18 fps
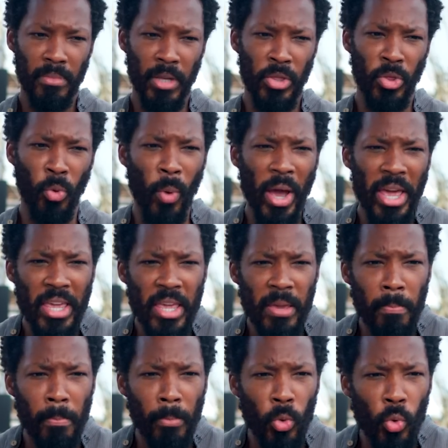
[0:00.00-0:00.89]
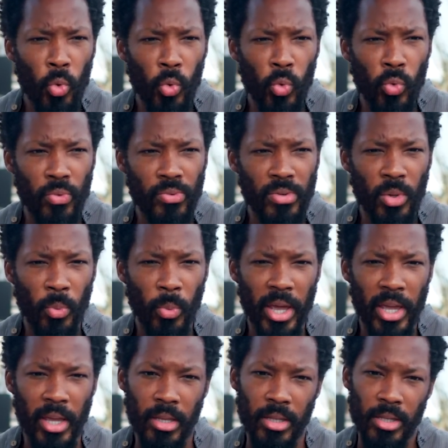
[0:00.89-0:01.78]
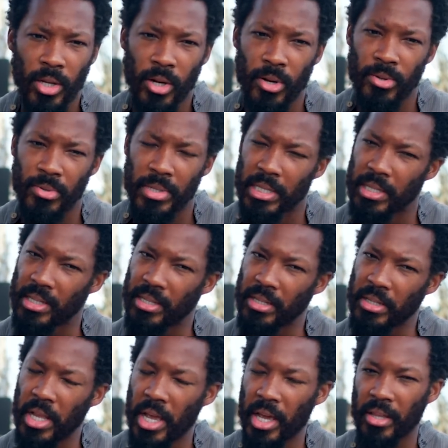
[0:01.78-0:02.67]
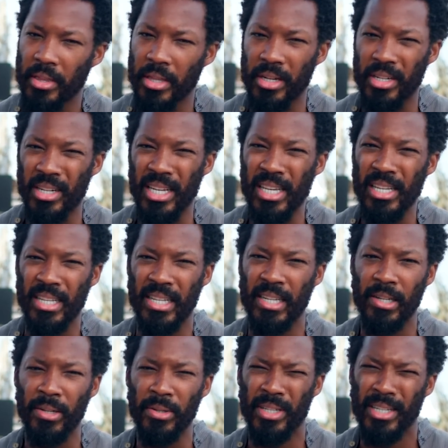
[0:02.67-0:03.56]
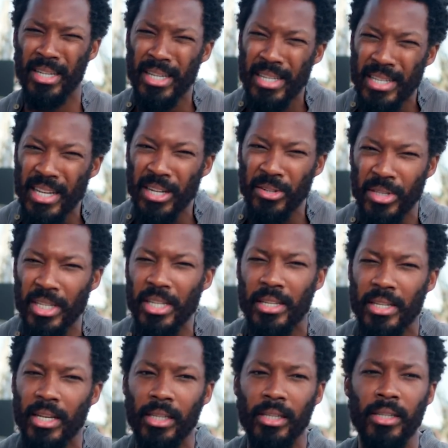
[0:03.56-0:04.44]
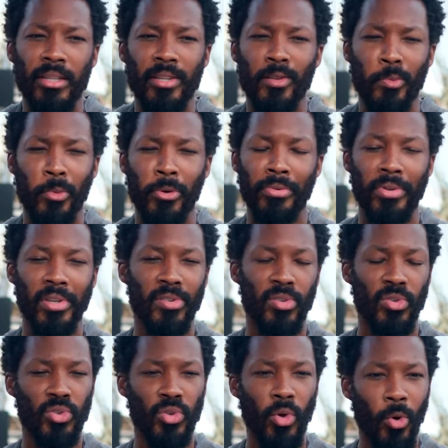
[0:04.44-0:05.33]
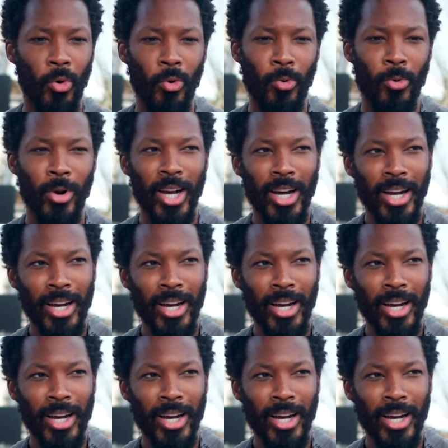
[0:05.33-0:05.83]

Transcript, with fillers: the way he moves, the way he turns his neck, the detail, detail, detail in this movie is so